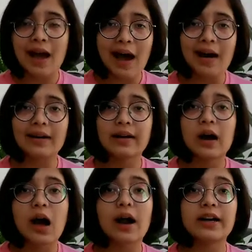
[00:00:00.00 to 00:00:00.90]
and
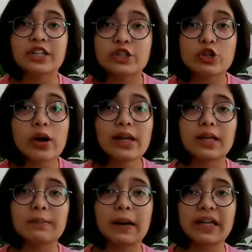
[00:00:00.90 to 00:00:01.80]
are destroying
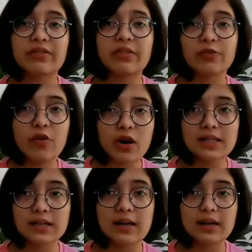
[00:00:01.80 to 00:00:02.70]
it by giving
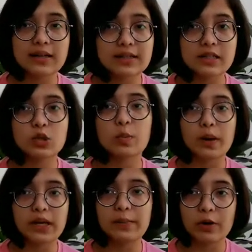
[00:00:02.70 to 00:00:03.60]
forest clearances to
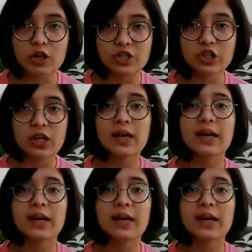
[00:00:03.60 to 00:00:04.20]
many projects